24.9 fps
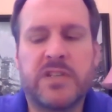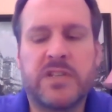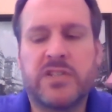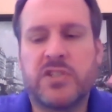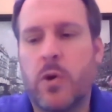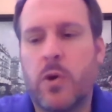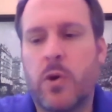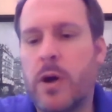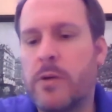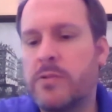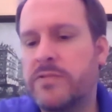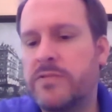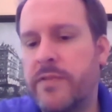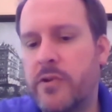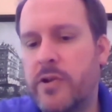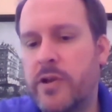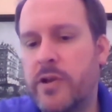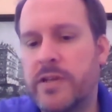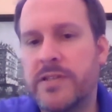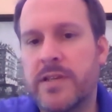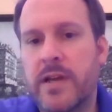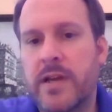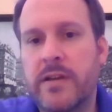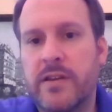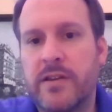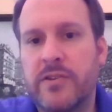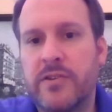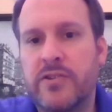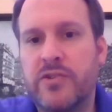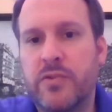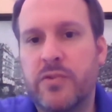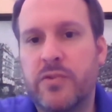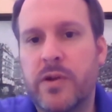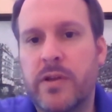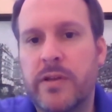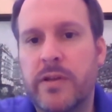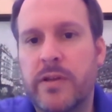So I was very excited to
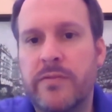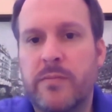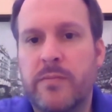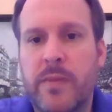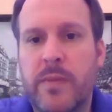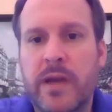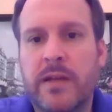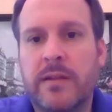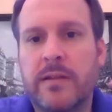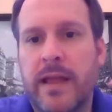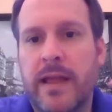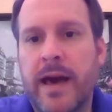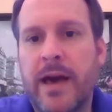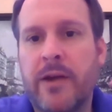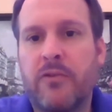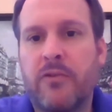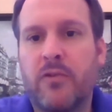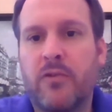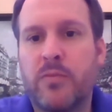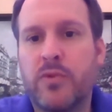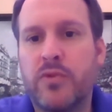join, even make a lateral